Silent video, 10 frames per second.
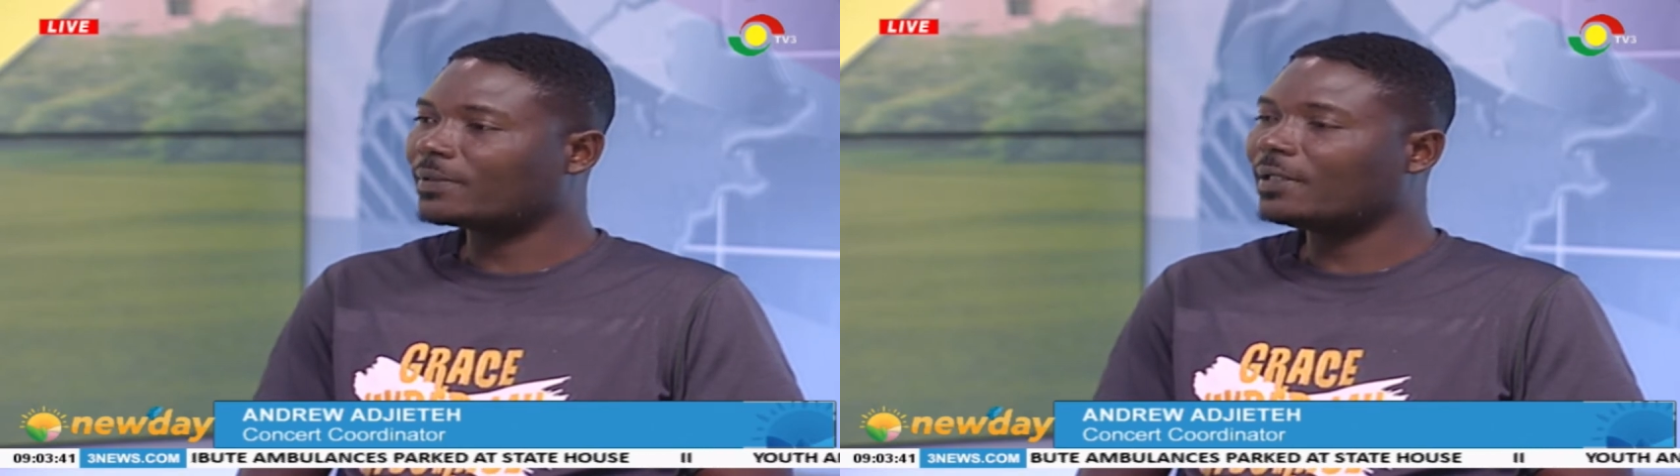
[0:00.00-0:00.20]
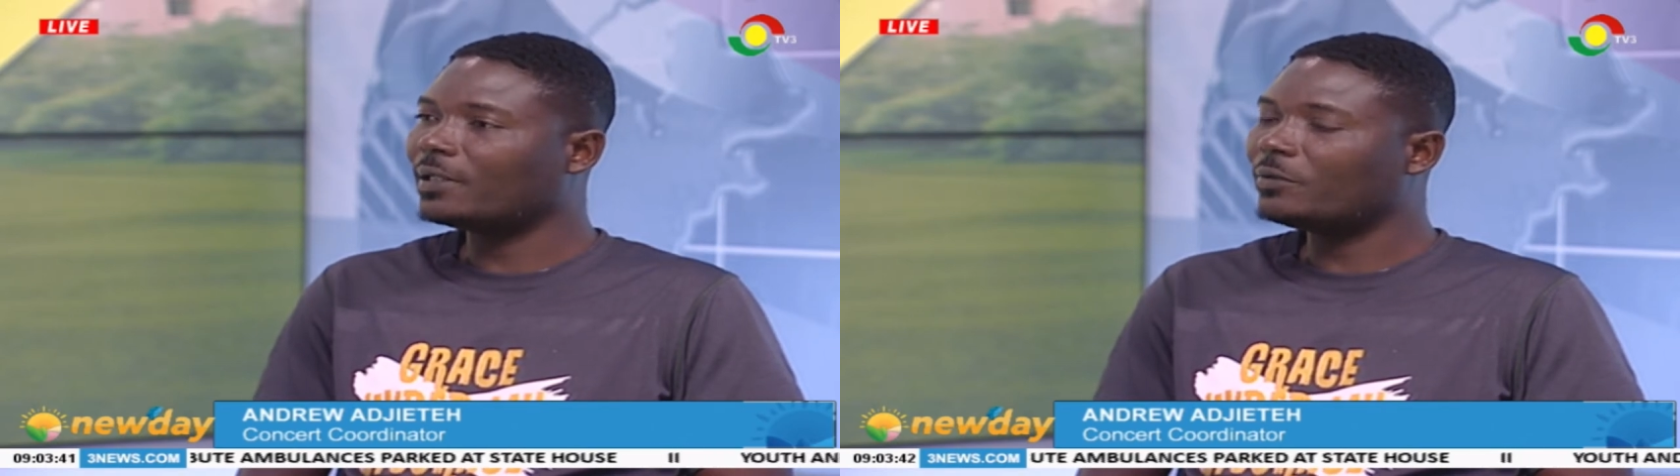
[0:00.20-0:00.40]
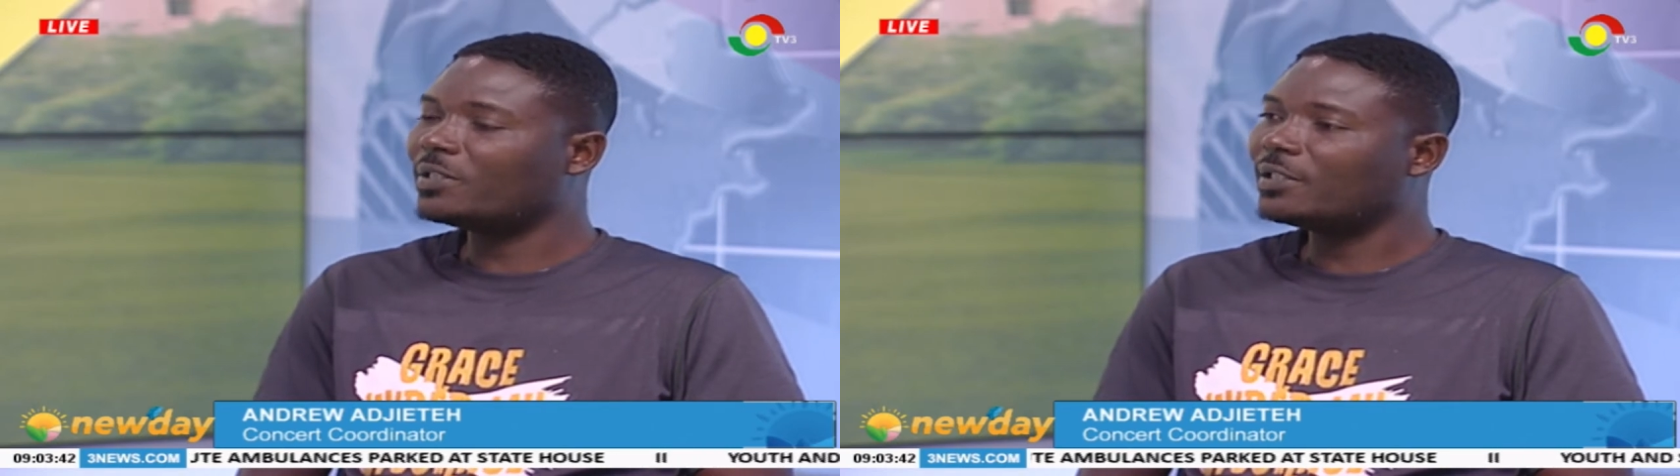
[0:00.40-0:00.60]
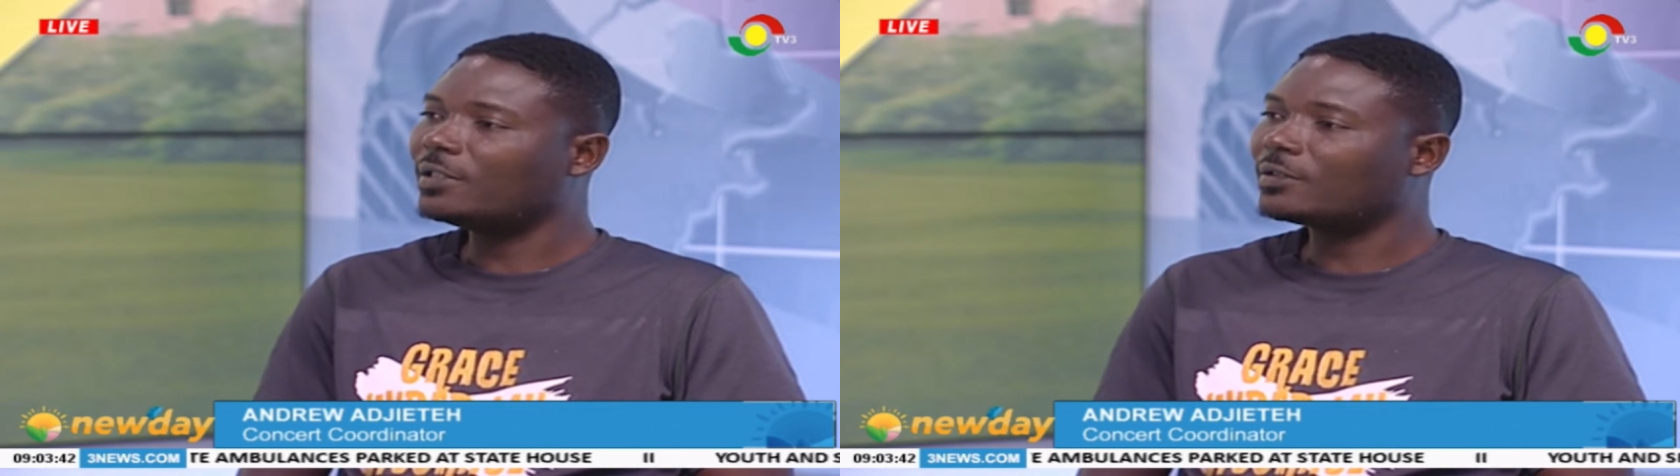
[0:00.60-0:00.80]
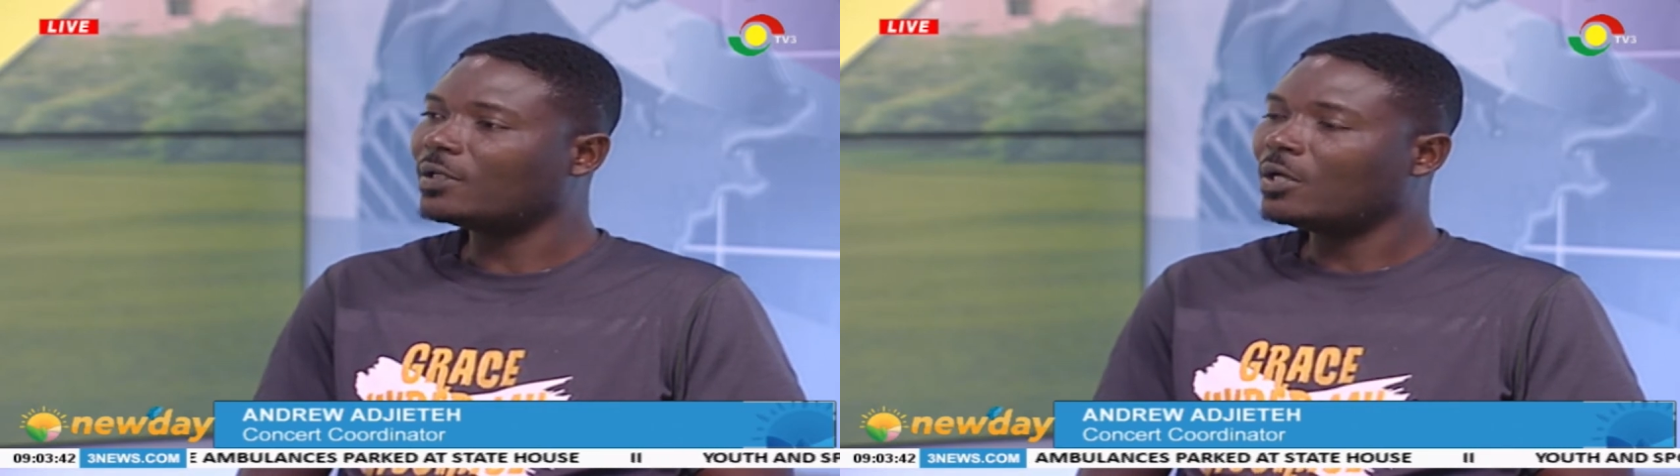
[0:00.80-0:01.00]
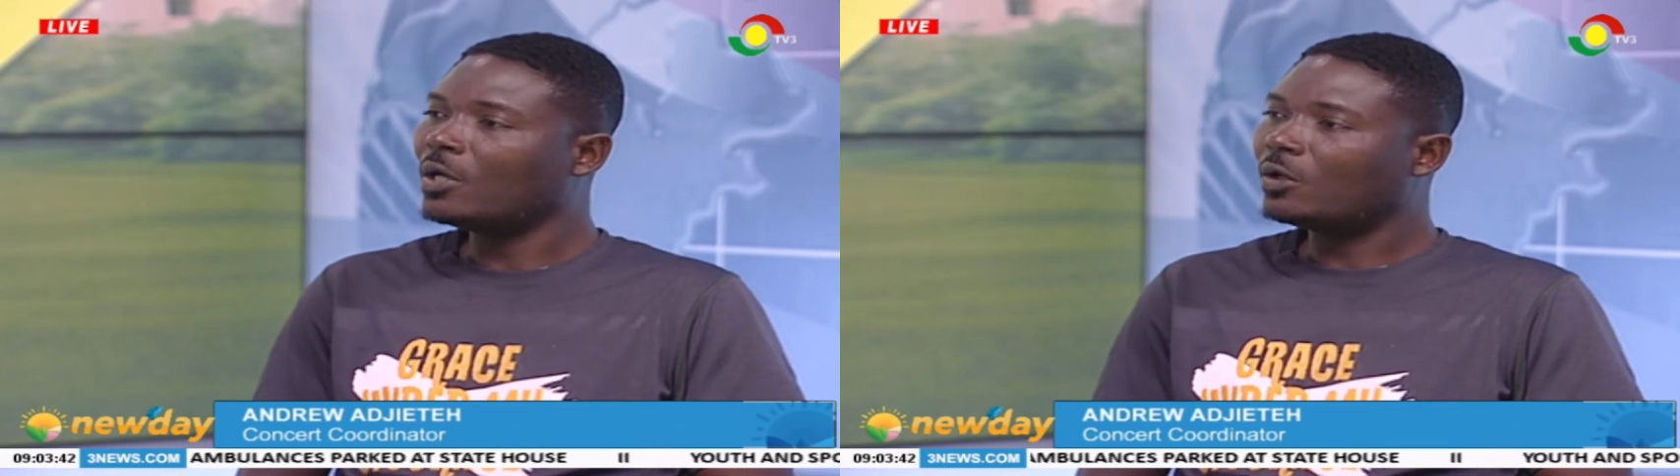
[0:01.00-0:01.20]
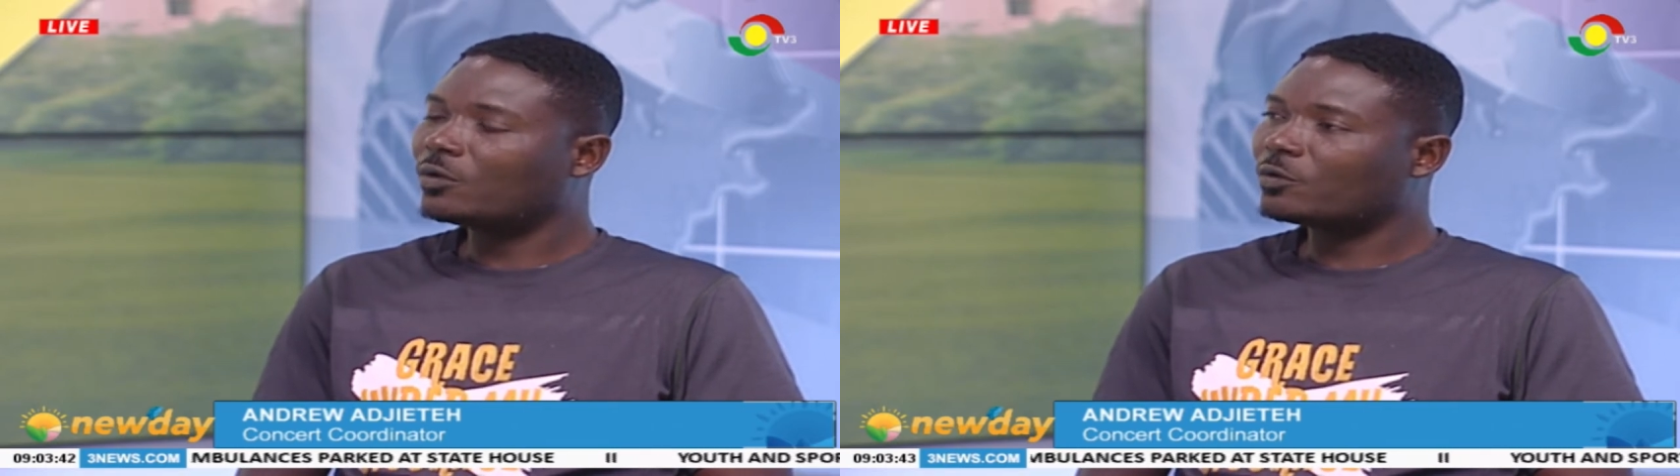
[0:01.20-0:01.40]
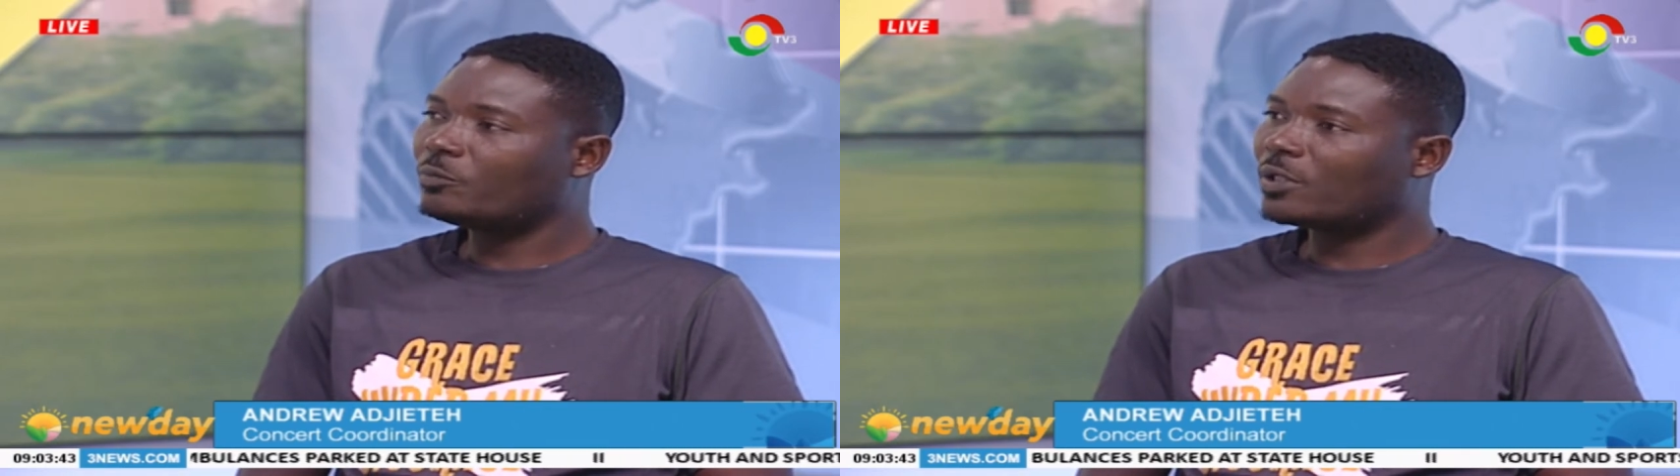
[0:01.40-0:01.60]
And okay. the reason is
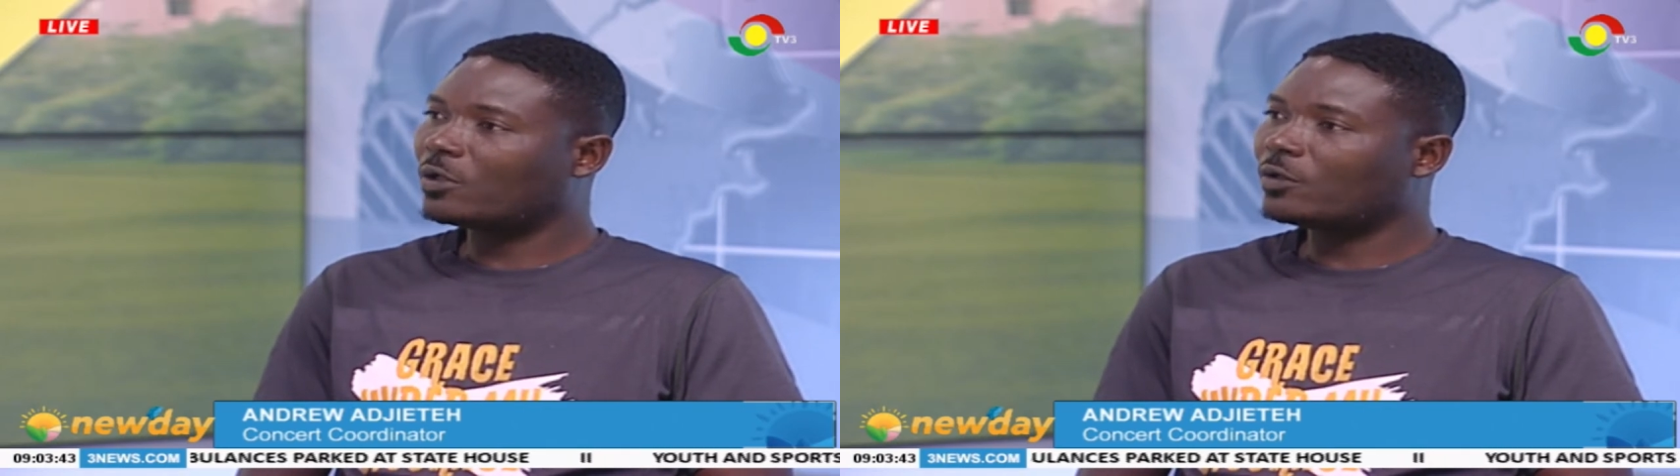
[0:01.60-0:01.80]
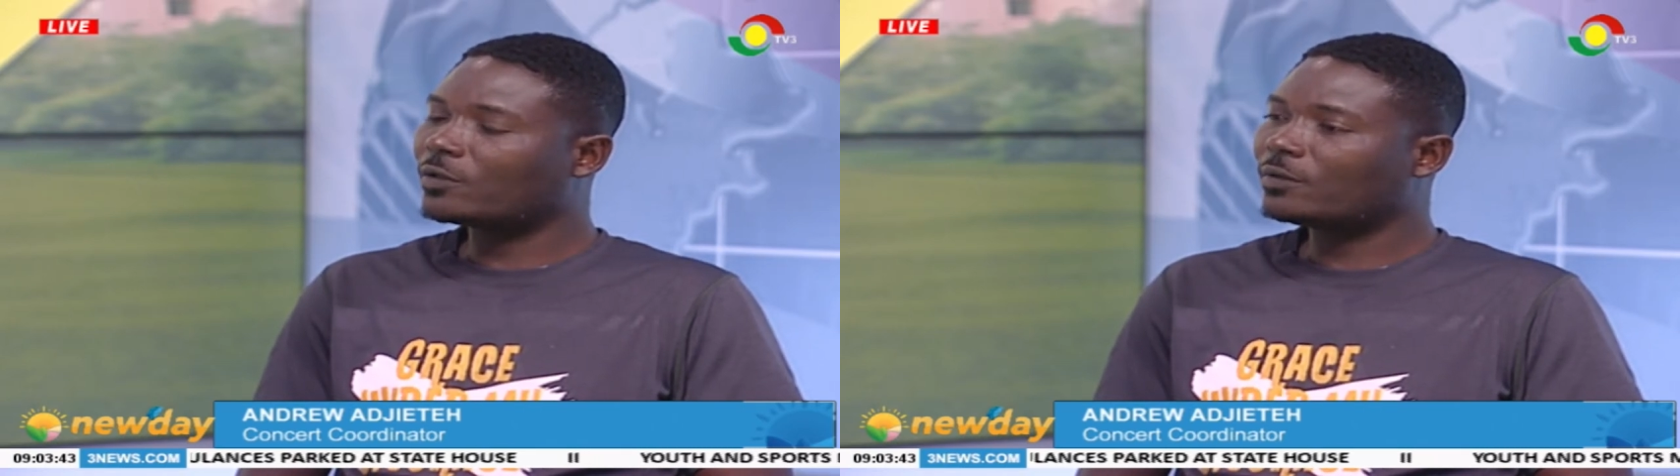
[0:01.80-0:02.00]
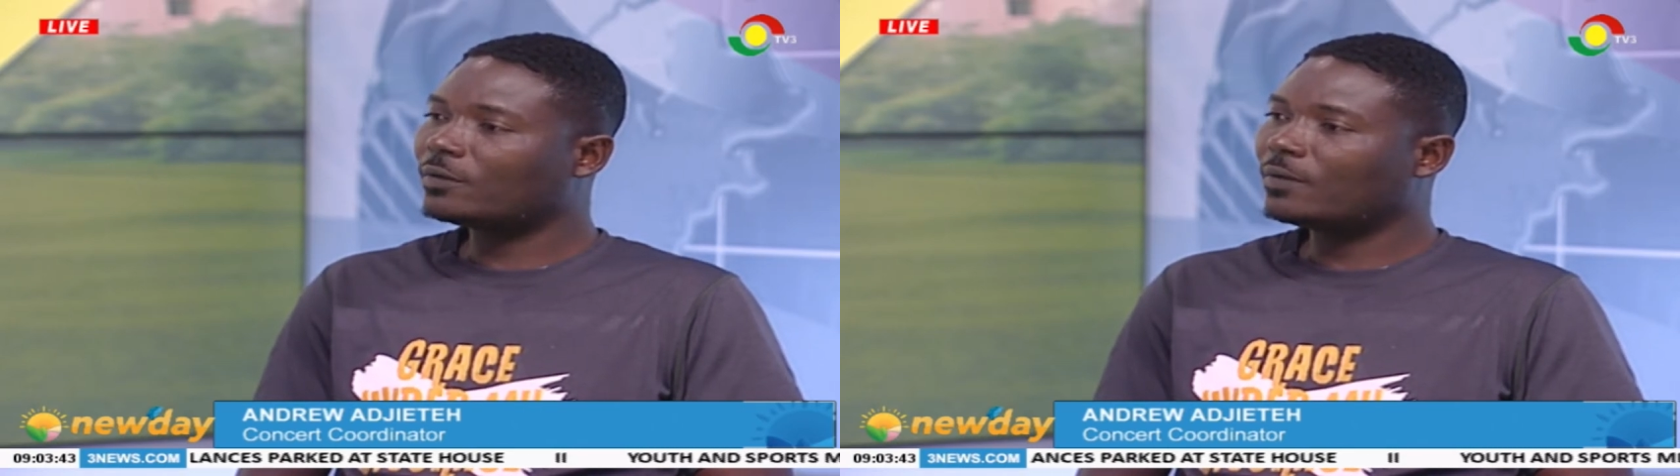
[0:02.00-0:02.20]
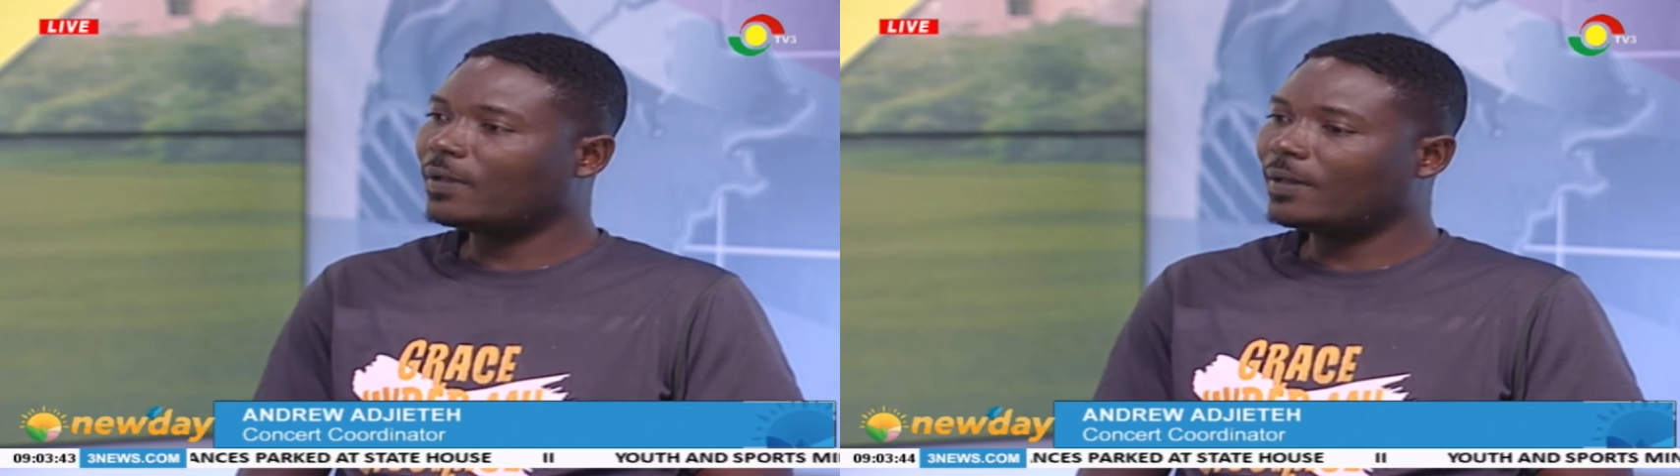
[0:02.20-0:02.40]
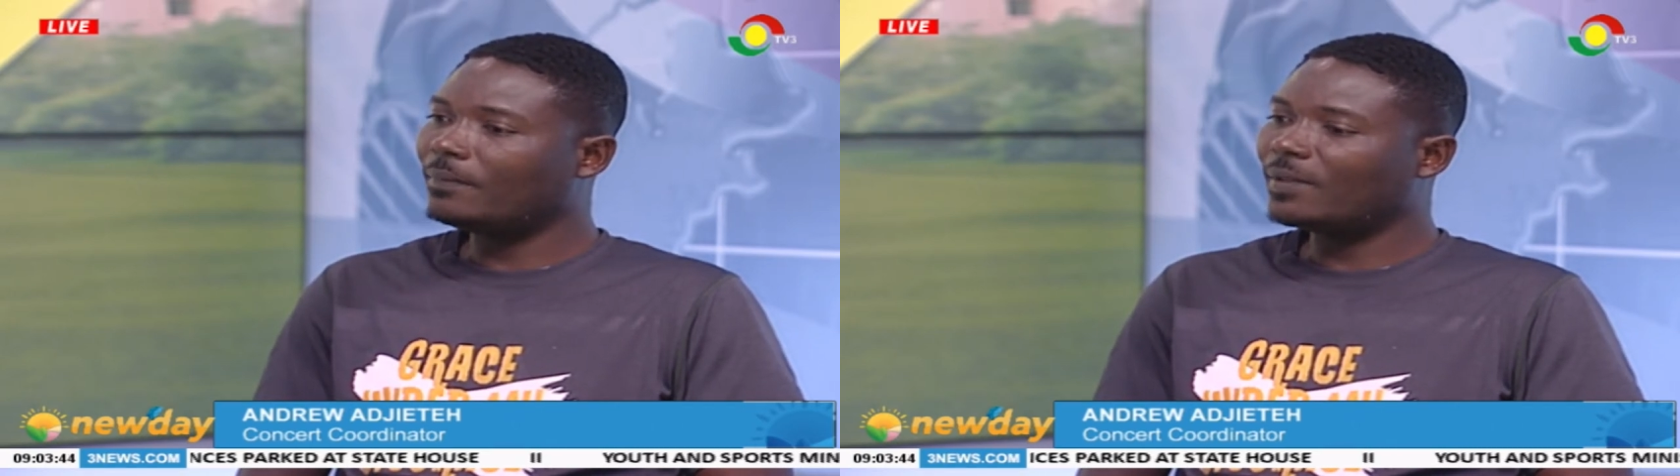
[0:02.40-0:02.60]
also because um,